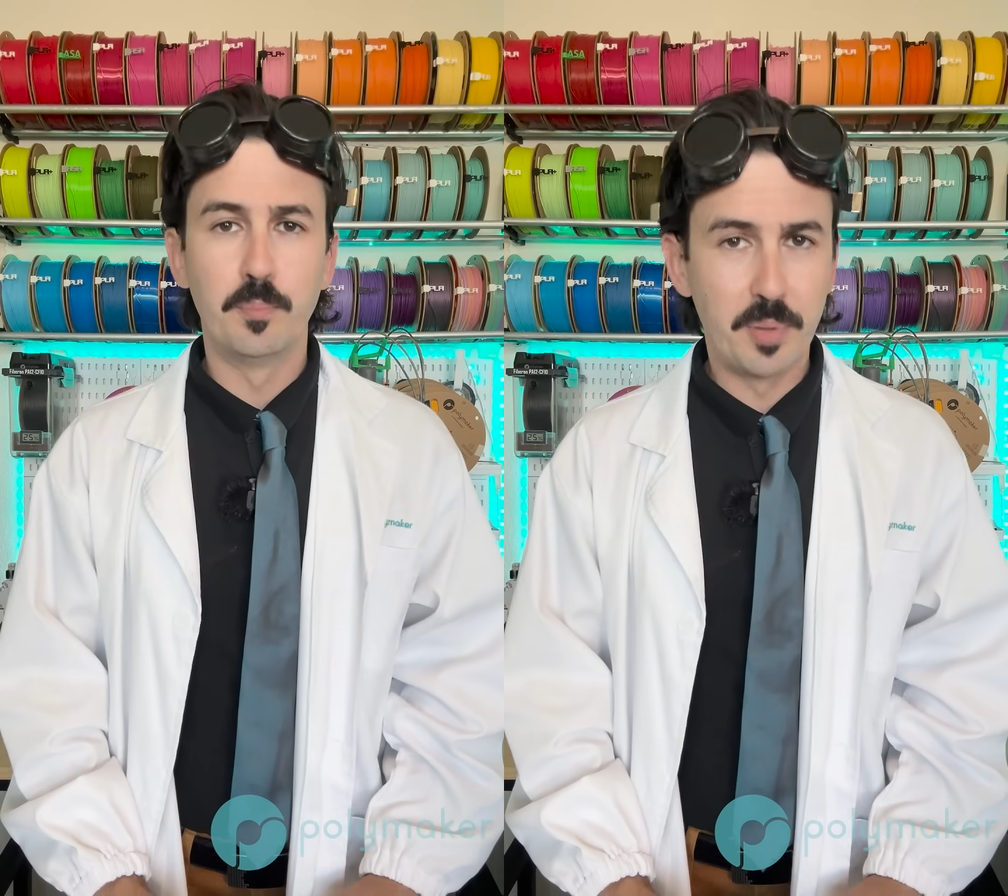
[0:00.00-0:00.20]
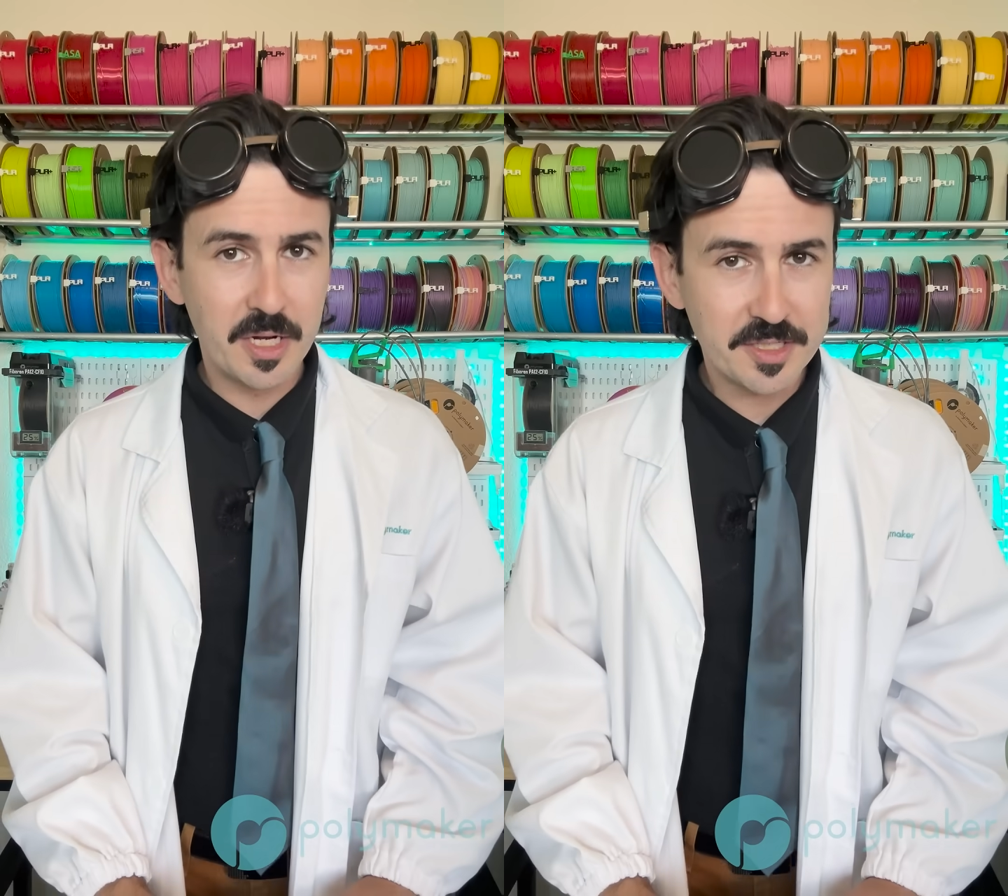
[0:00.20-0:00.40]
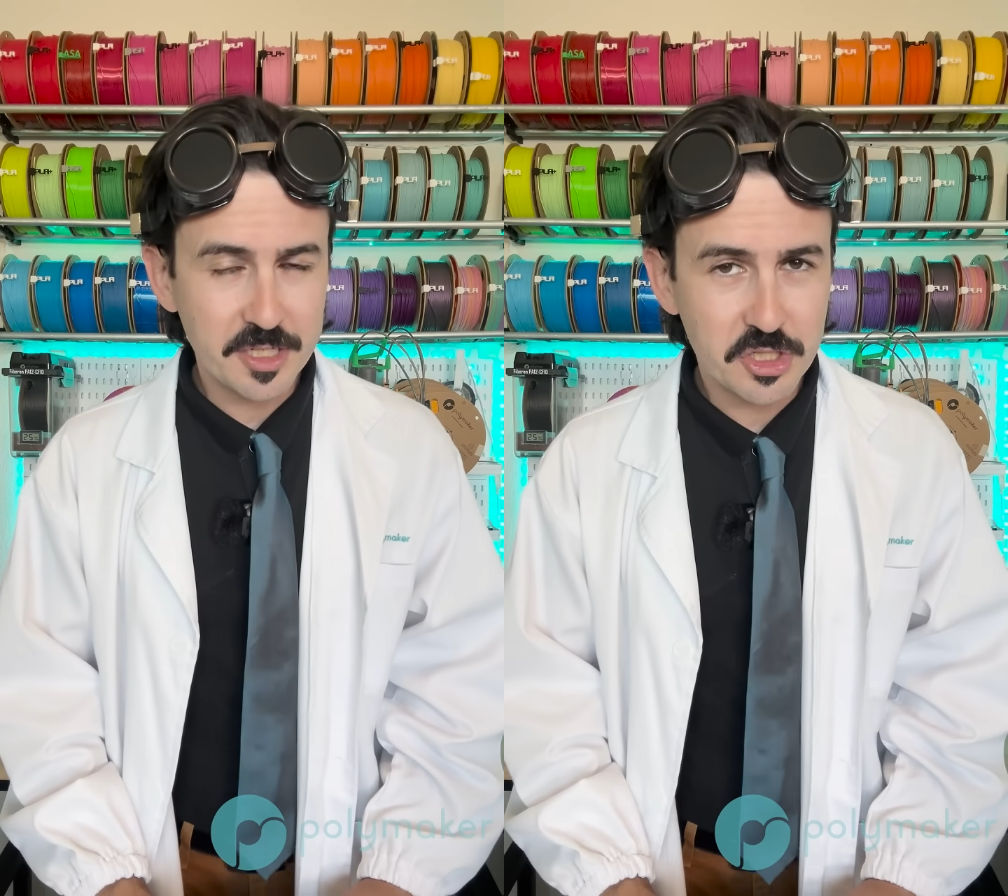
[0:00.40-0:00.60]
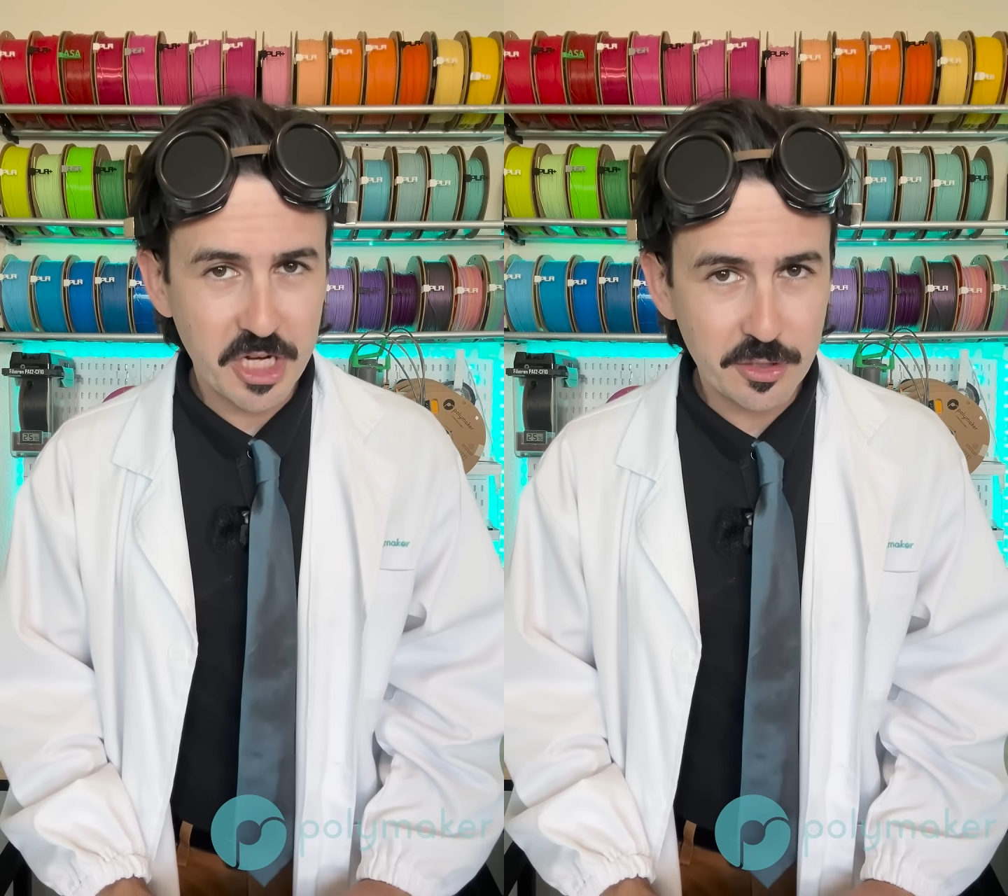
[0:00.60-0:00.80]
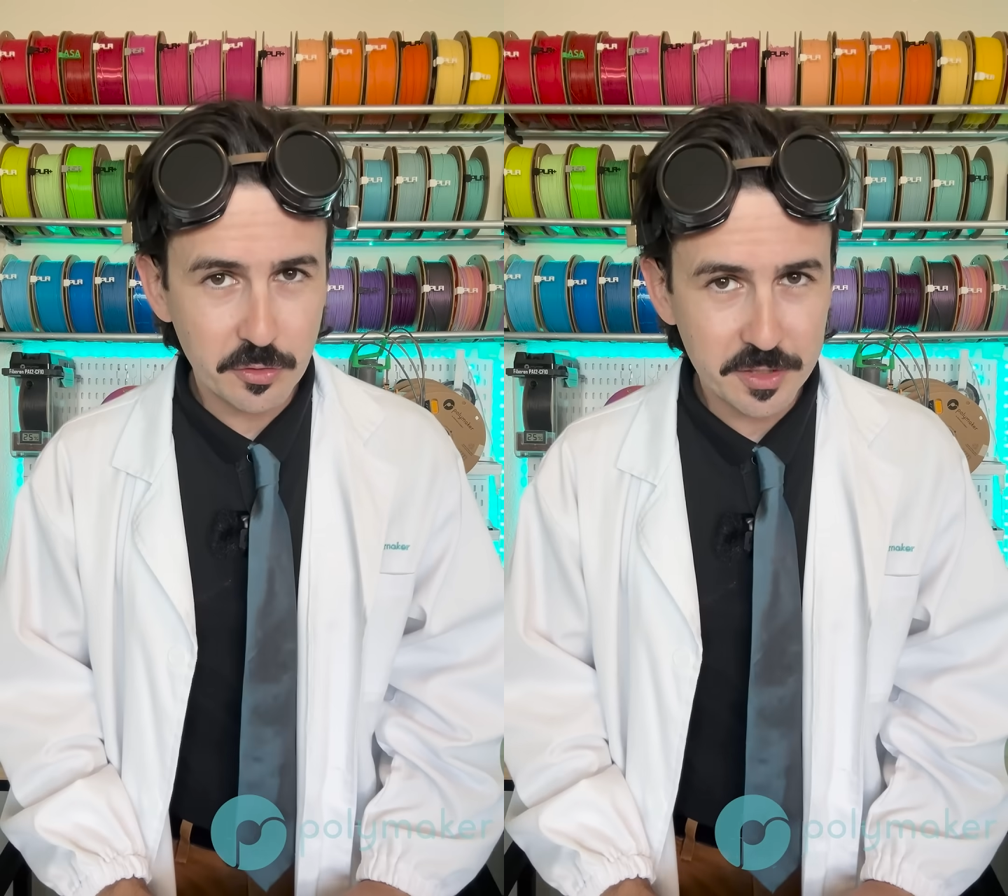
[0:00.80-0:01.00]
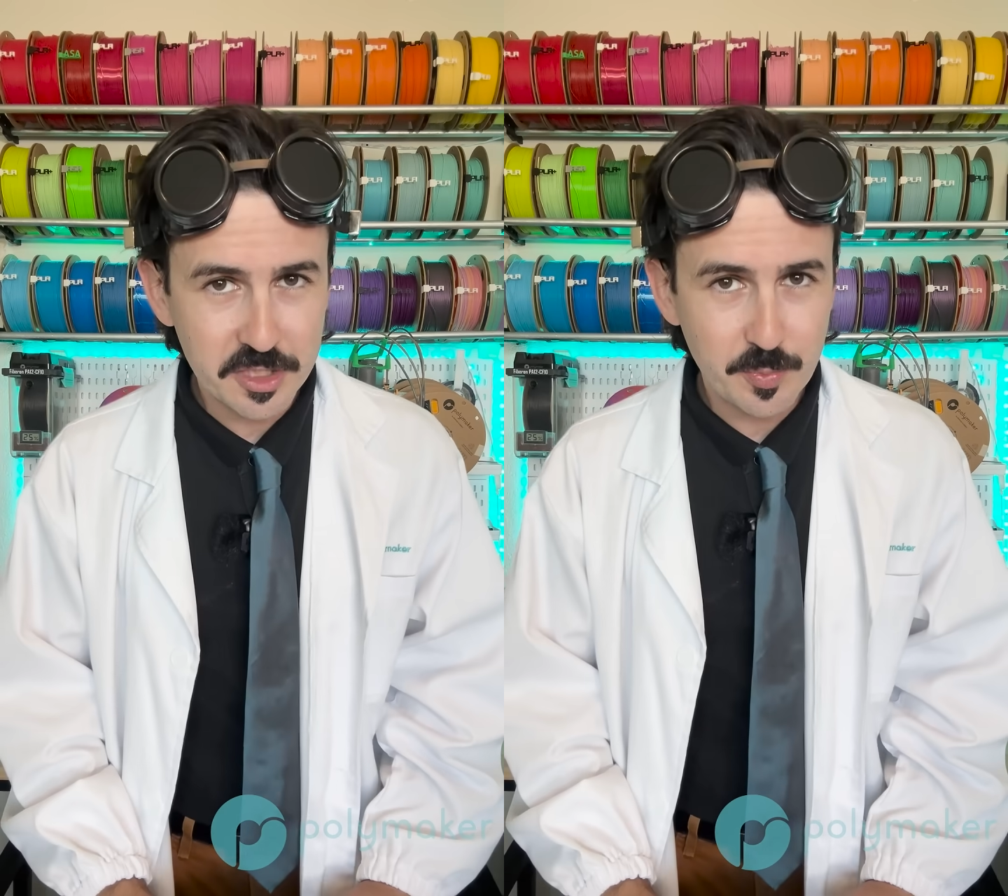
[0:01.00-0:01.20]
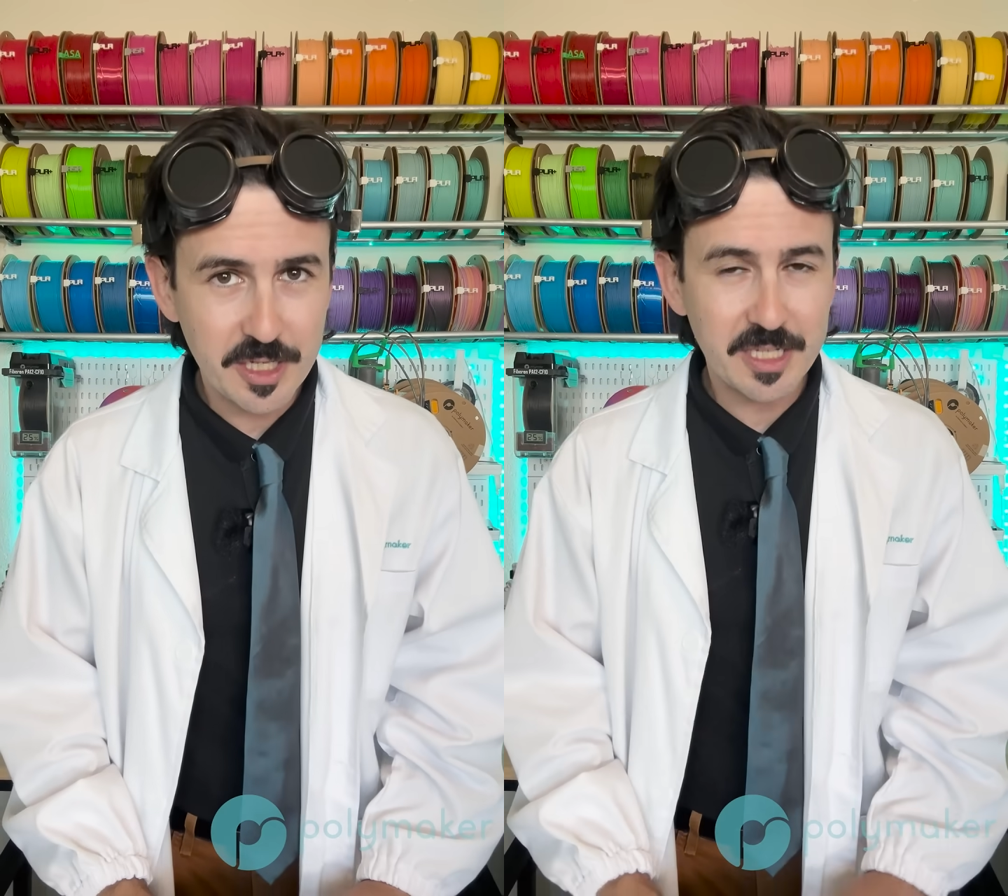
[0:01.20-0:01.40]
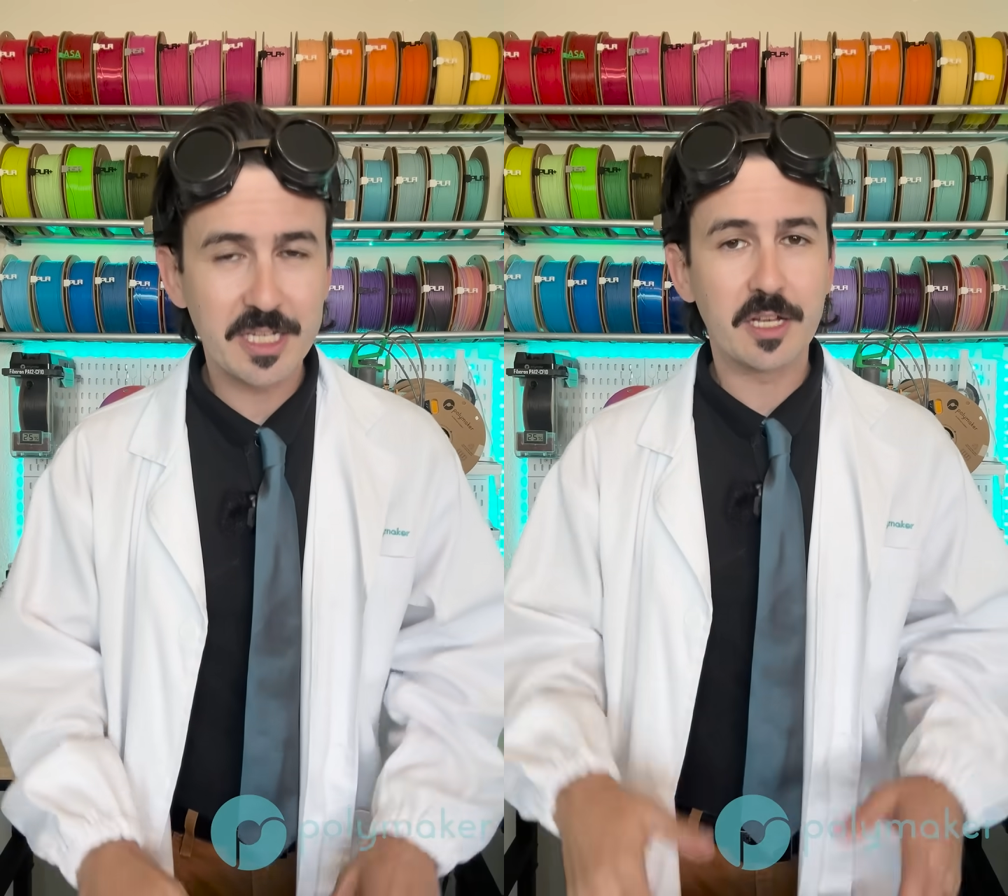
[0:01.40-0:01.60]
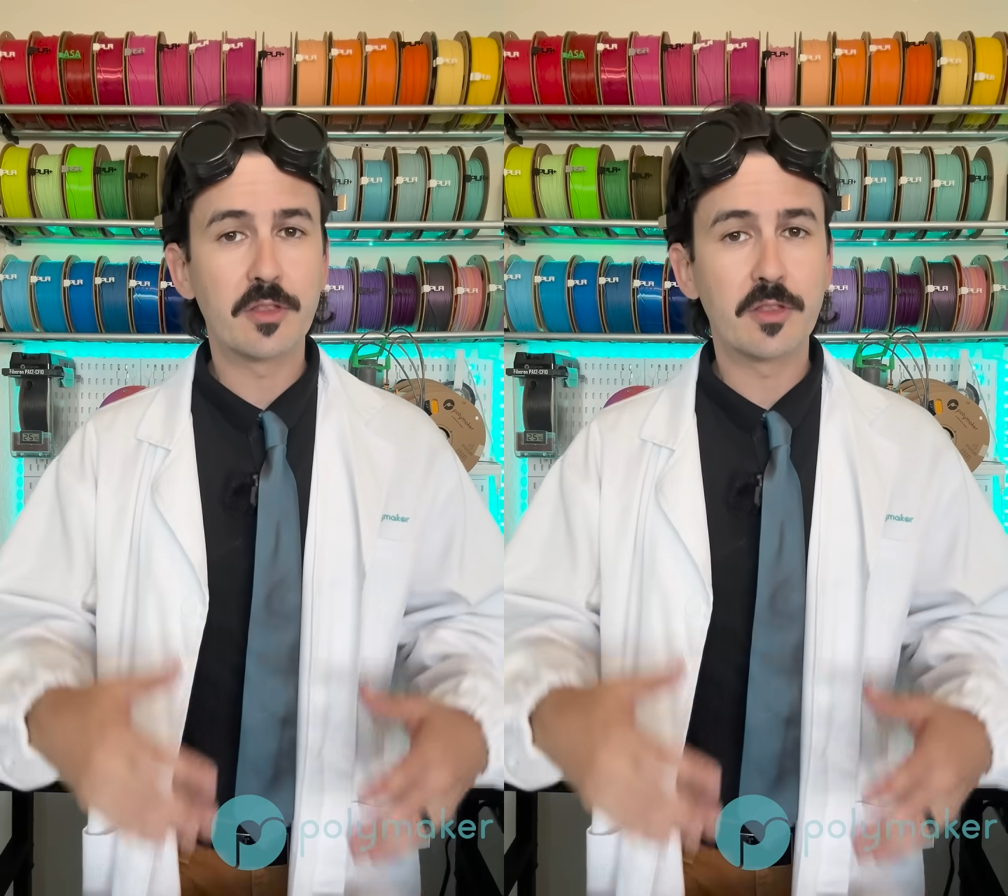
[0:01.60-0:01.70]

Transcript: But generally speaking,